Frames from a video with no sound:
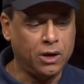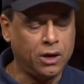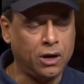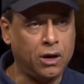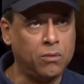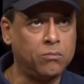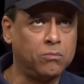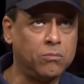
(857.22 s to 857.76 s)

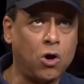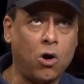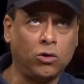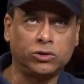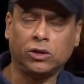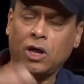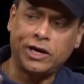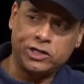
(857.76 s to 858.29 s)
Um,
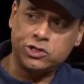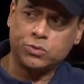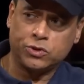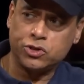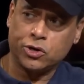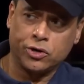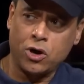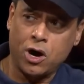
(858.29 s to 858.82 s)
all the lights
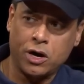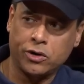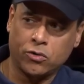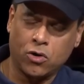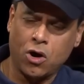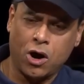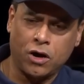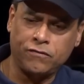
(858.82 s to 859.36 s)
would turn on
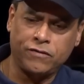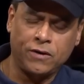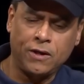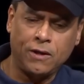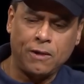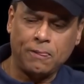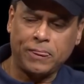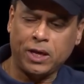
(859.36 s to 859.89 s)
or off.
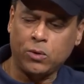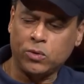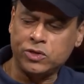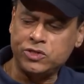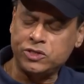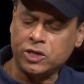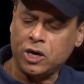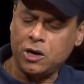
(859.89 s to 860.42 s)
It
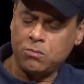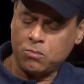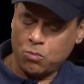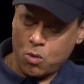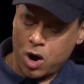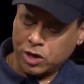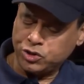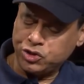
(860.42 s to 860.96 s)
was um,
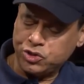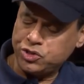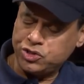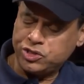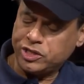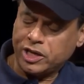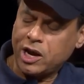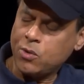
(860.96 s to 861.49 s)

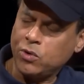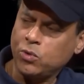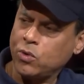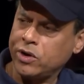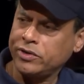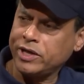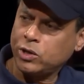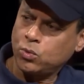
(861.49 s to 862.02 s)
watches that I would
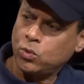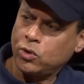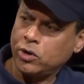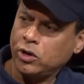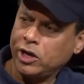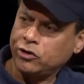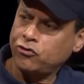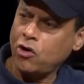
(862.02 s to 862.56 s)
wear that were
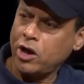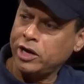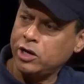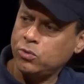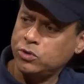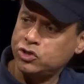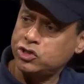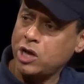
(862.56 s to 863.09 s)

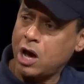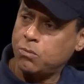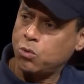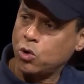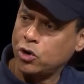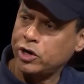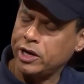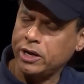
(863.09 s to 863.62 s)
electronic would stop
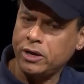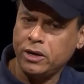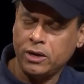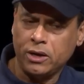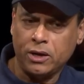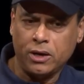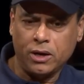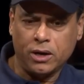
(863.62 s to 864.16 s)
working.
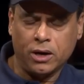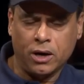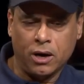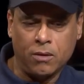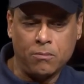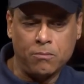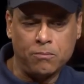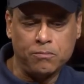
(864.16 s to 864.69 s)

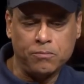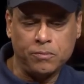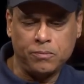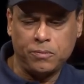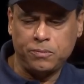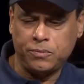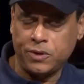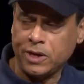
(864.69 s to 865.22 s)
Um,
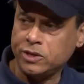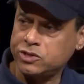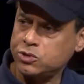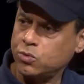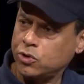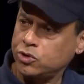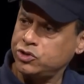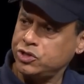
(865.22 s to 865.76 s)

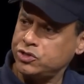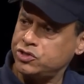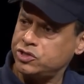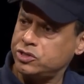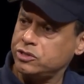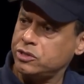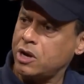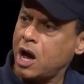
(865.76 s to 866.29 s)
things were
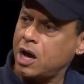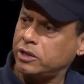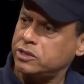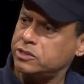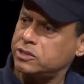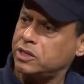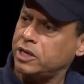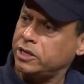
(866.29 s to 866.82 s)
just
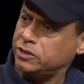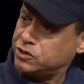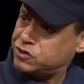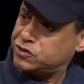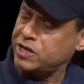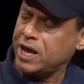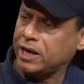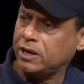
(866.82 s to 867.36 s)
not in
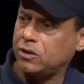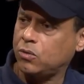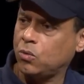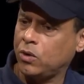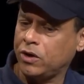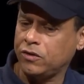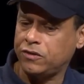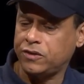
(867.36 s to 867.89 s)
sync
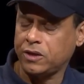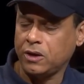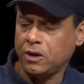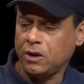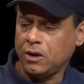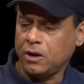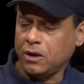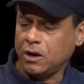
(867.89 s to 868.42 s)
with
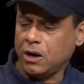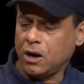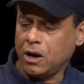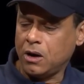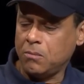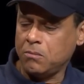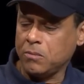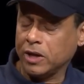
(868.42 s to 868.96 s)

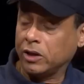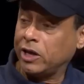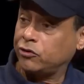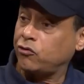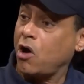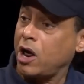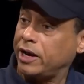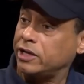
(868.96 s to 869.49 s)
Um,
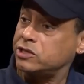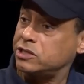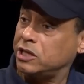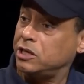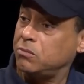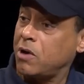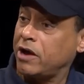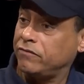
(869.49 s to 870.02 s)
electronics
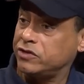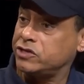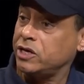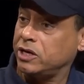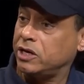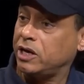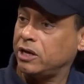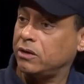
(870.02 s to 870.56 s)
in my
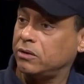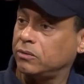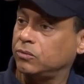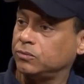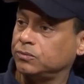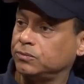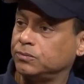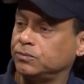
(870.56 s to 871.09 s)
vicinity.
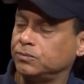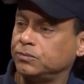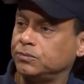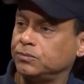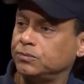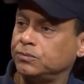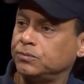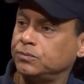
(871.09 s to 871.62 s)
To the
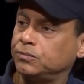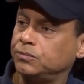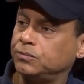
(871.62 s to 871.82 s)
best of